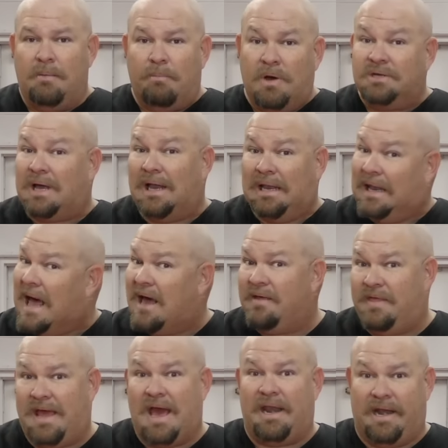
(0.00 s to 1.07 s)
Mo a lot
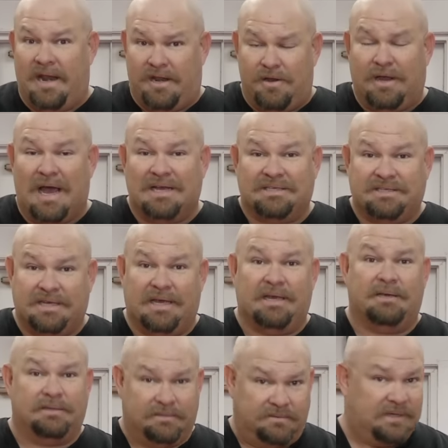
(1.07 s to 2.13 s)
of the editing you guys
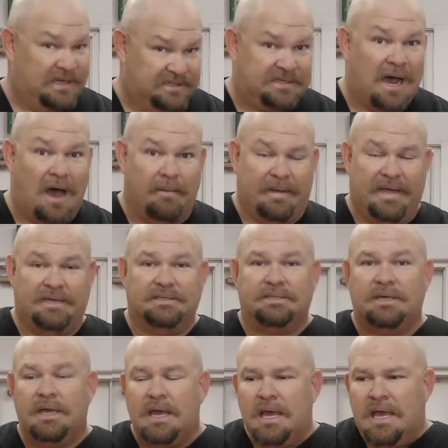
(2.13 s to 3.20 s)
see is
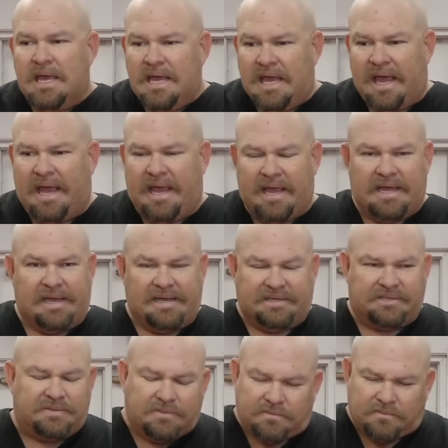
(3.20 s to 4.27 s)
Tommy's. He
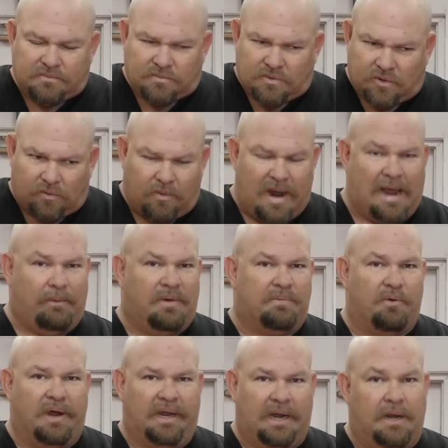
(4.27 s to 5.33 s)
is great
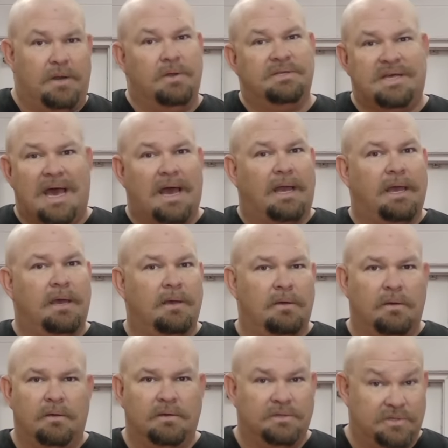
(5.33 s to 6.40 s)
with bringing in new tech
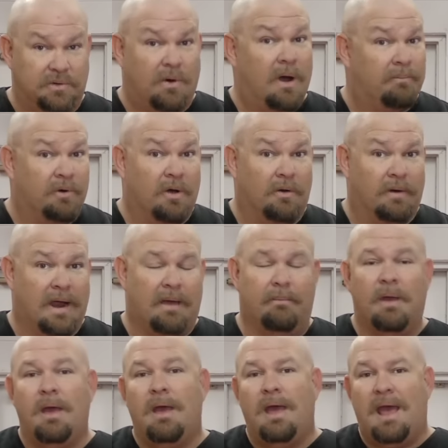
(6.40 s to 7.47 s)
to our
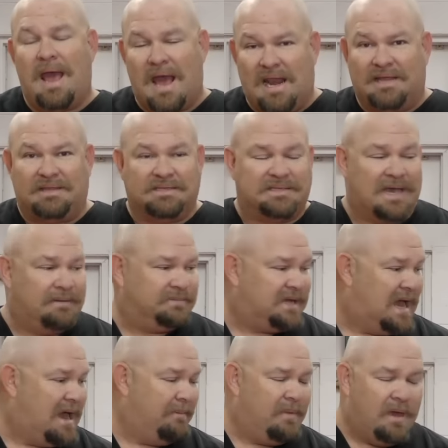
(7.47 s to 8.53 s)
program, and at the same
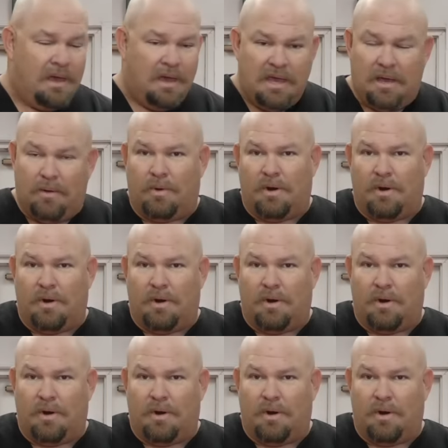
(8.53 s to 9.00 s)
time, he